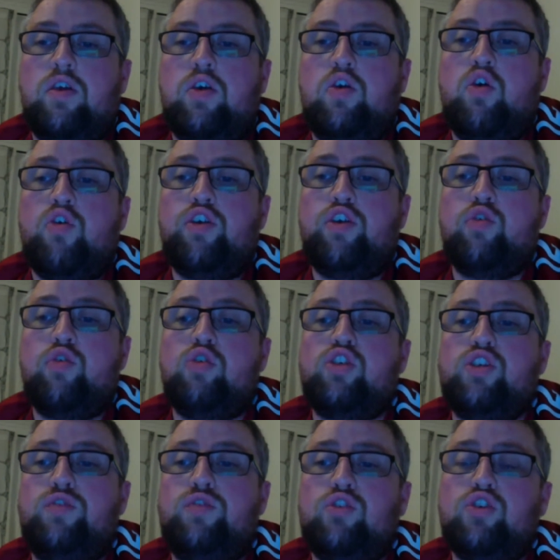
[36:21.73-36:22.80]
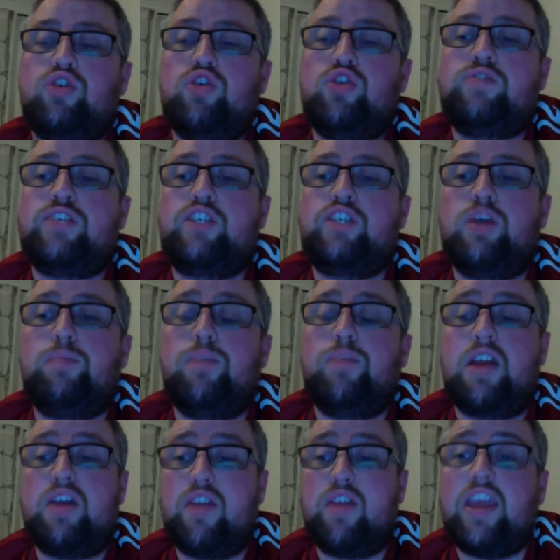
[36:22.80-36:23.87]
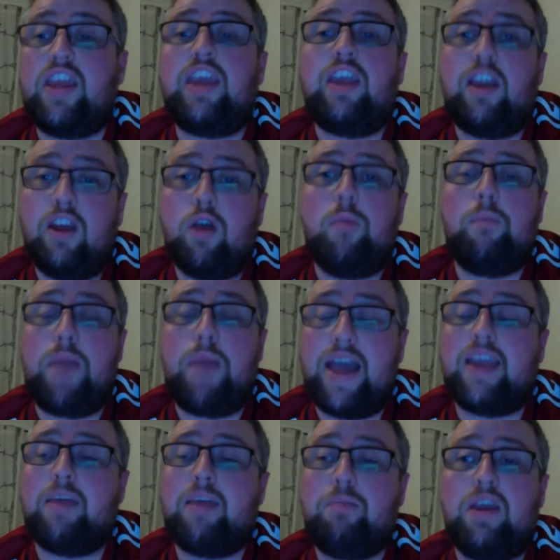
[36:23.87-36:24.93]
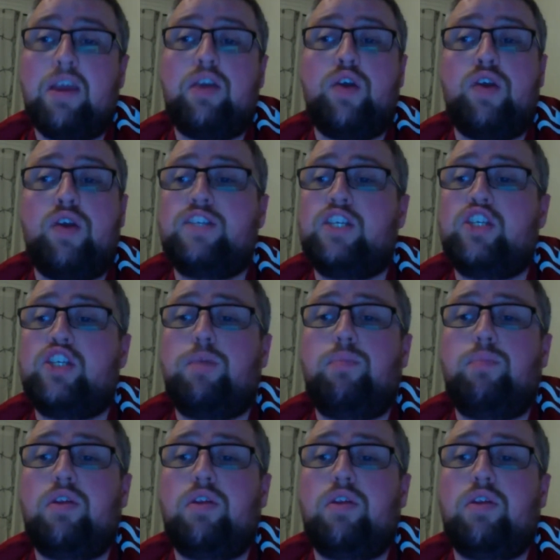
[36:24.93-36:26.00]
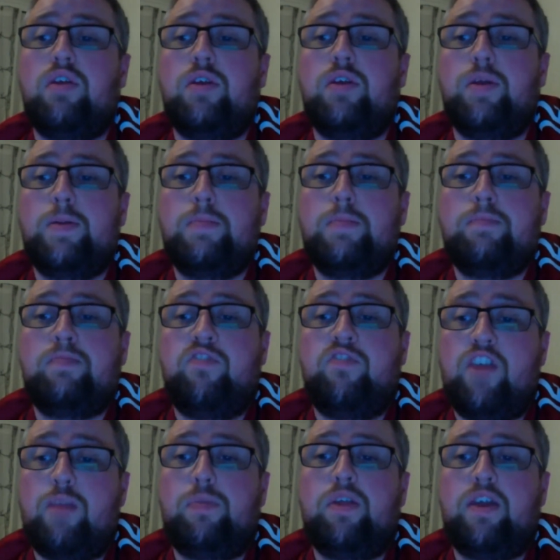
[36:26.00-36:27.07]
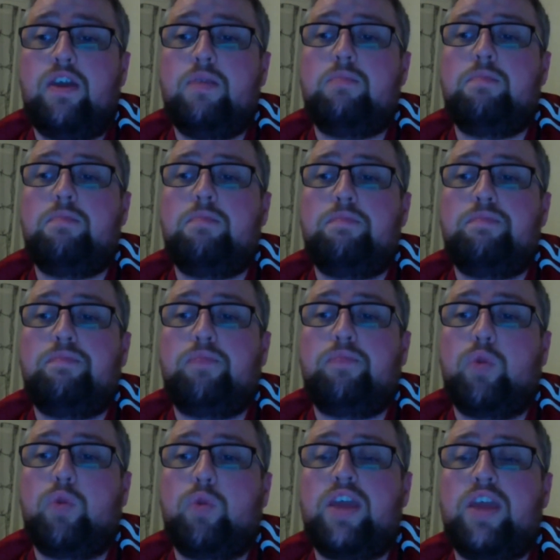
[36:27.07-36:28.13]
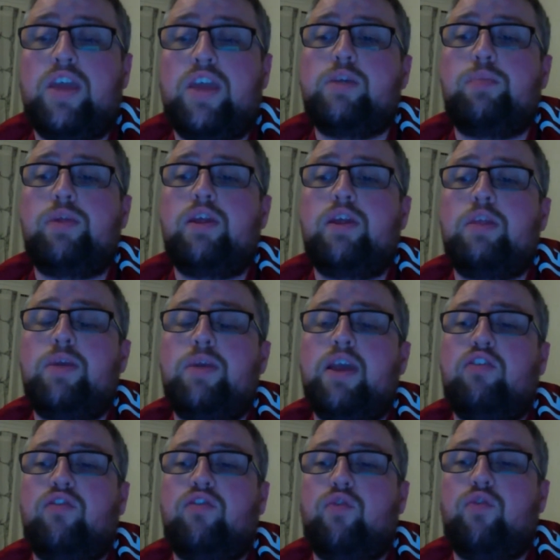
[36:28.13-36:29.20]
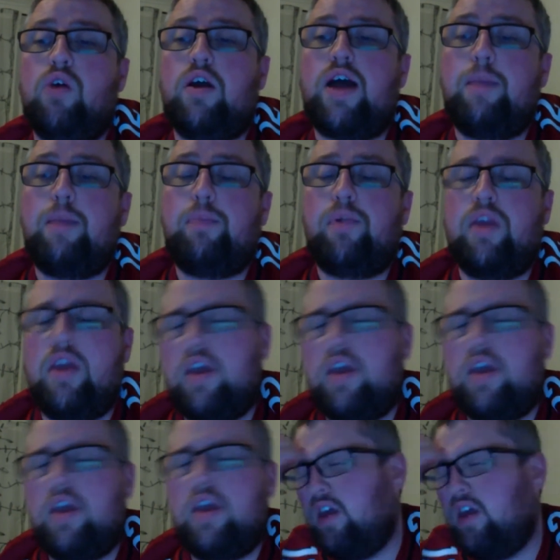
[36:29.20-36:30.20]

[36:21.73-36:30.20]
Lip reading: Horiguchi, future UFC champion. I think he can come back and be a UFC champion. Fair play to him. What games I play in the PS4? I play.